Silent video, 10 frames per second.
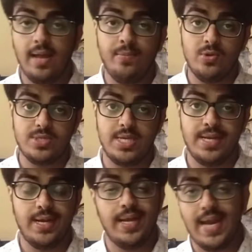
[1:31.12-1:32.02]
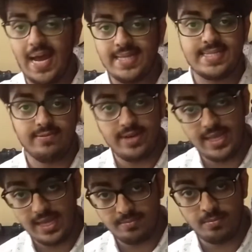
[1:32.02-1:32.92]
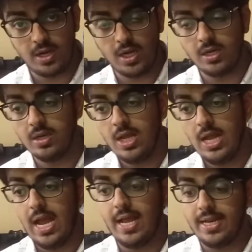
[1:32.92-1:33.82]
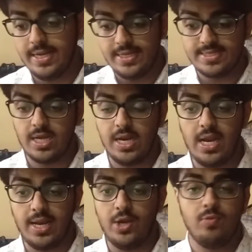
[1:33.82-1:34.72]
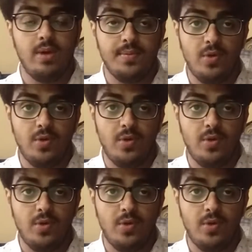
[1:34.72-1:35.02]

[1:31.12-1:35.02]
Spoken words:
I am using a 970M card and it is connected to my